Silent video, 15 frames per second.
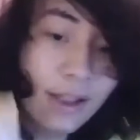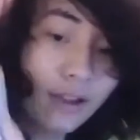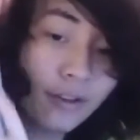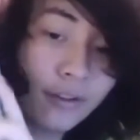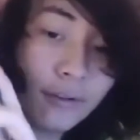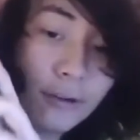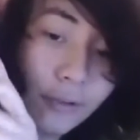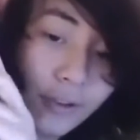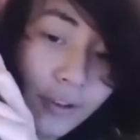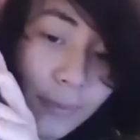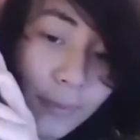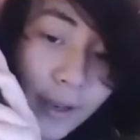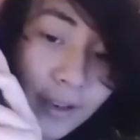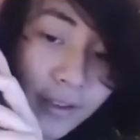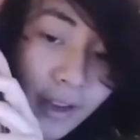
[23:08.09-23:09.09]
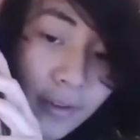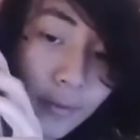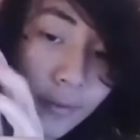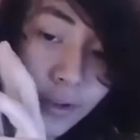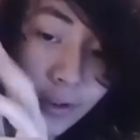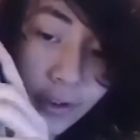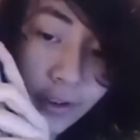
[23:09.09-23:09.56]
So it would just make sense for
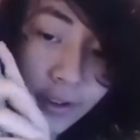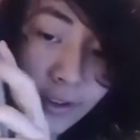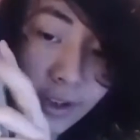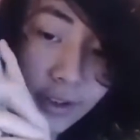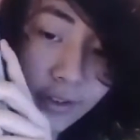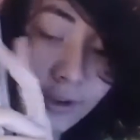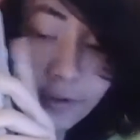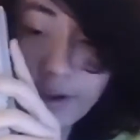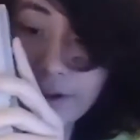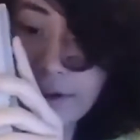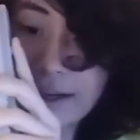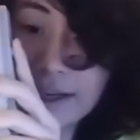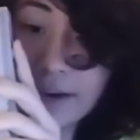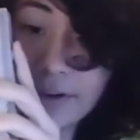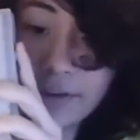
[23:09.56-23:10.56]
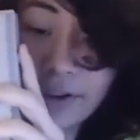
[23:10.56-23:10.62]
start and select to go down here,